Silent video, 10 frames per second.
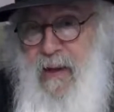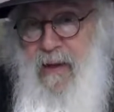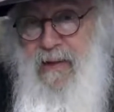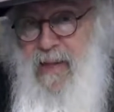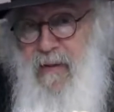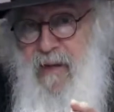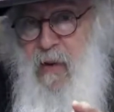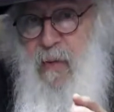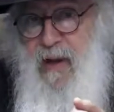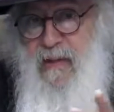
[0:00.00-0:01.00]
there
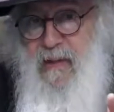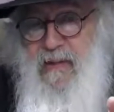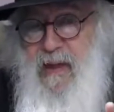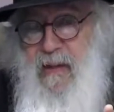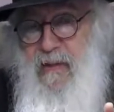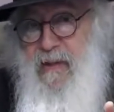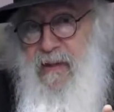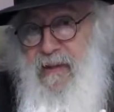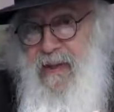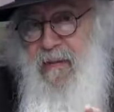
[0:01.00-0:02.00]
is never
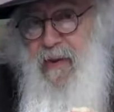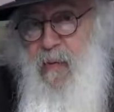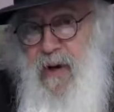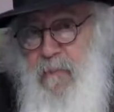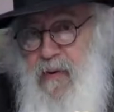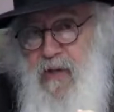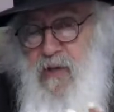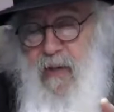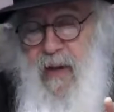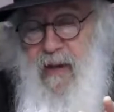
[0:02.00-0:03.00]
will, never will